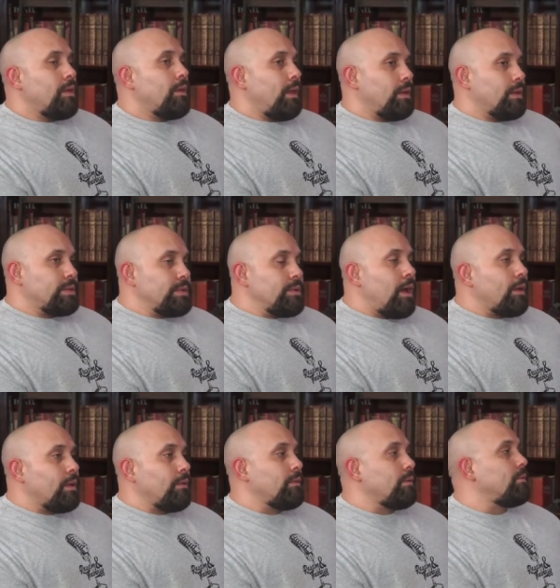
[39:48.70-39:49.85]
it is not a
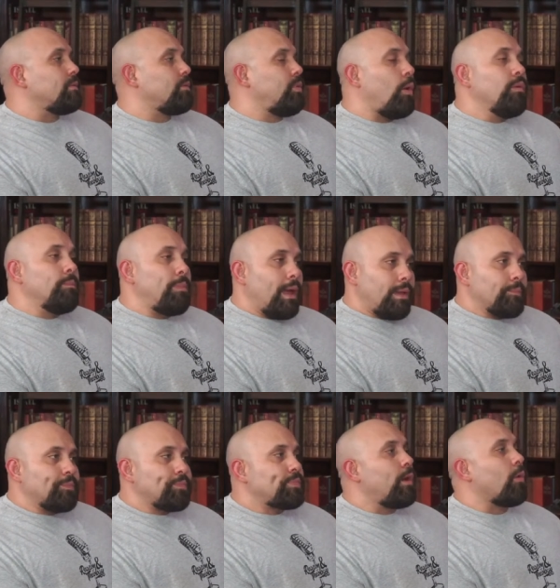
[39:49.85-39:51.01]
little quote bite
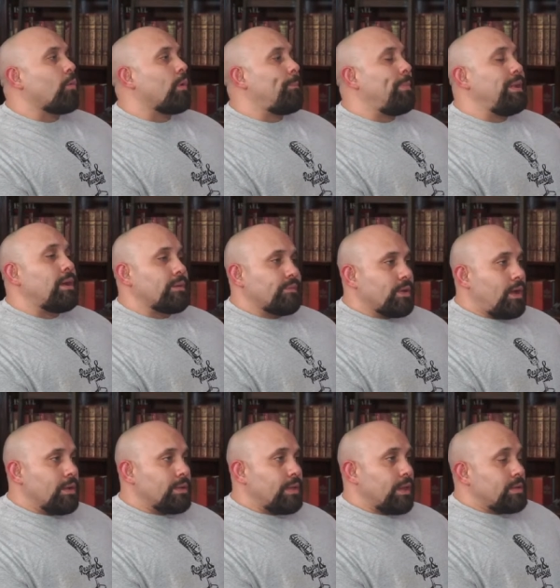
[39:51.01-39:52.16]
or ripping out of
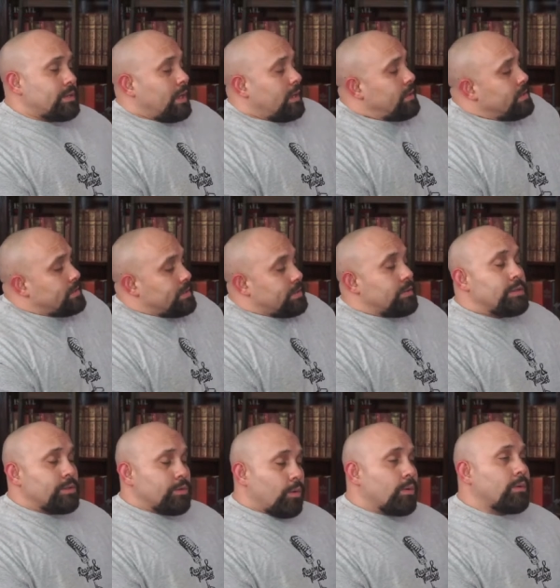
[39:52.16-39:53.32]
context. It yeah. is
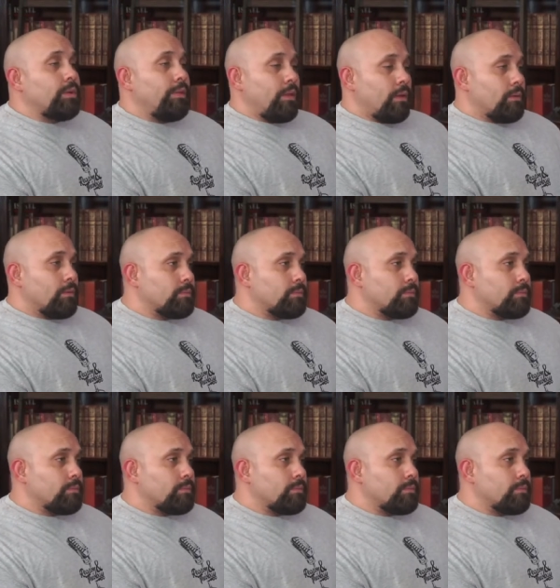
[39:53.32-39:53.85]
historically there.